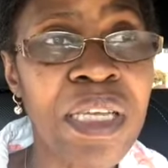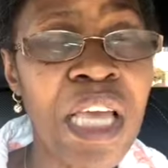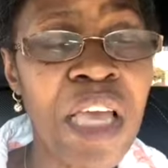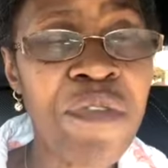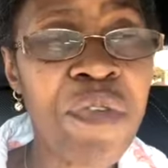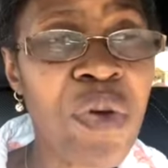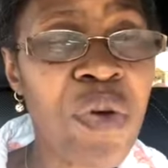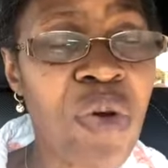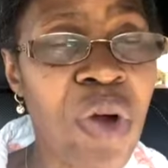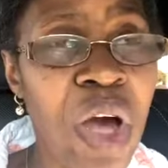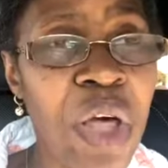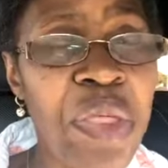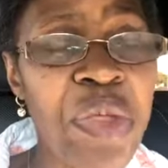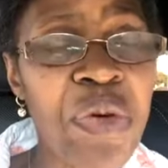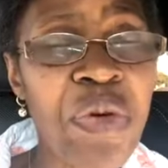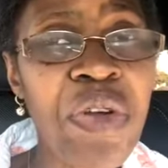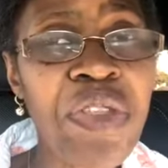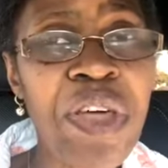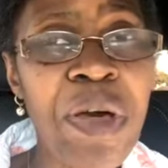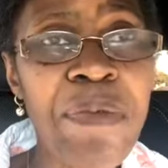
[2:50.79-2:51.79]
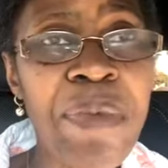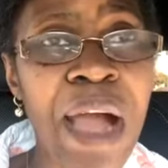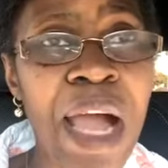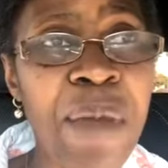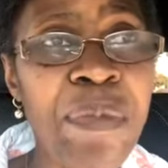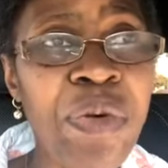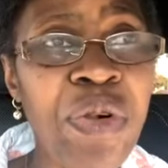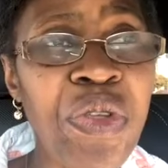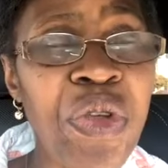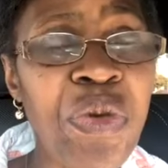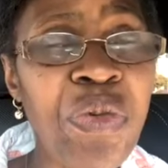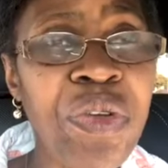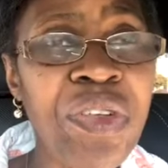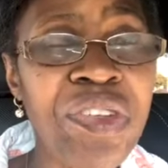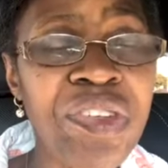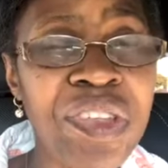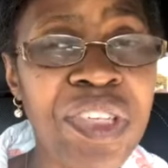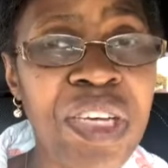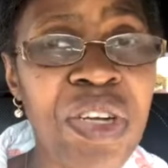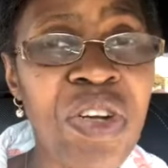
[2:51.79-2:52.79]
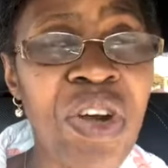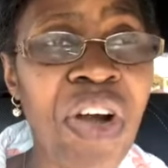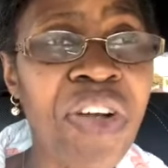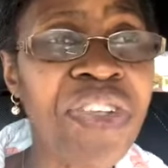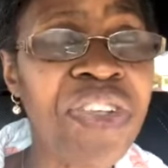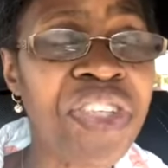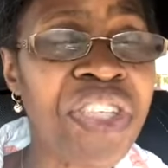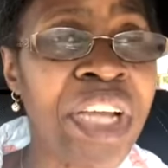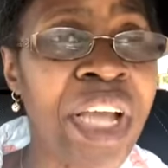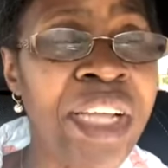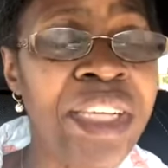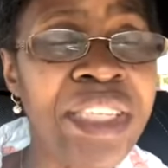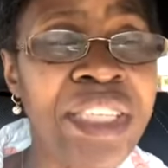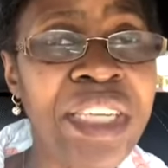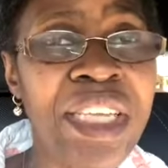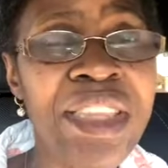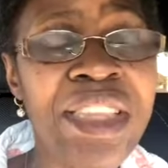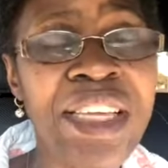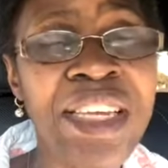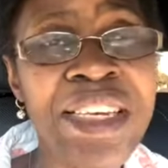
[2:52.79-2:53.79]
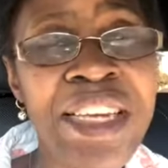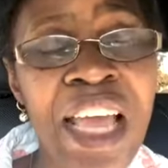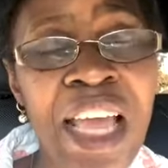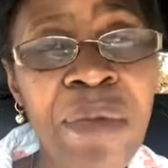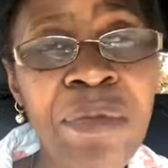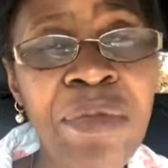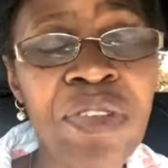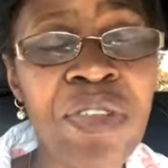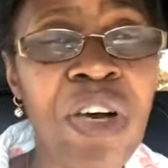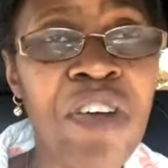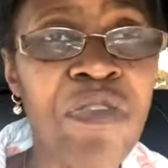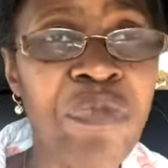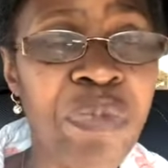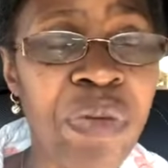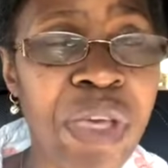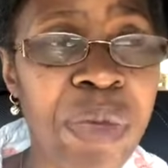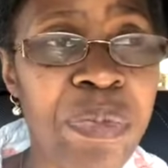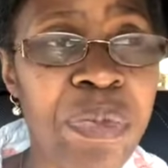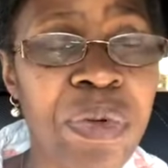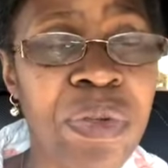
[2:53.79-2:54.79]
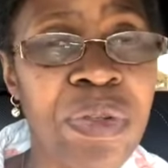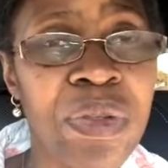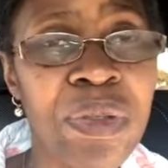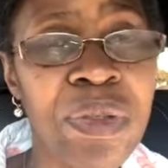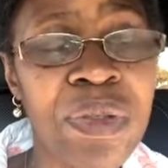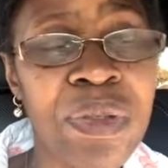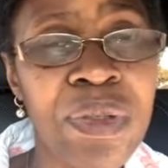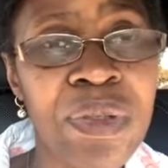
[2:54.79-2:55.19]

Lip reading: If you go through the Bible, you will see God changing the names of people.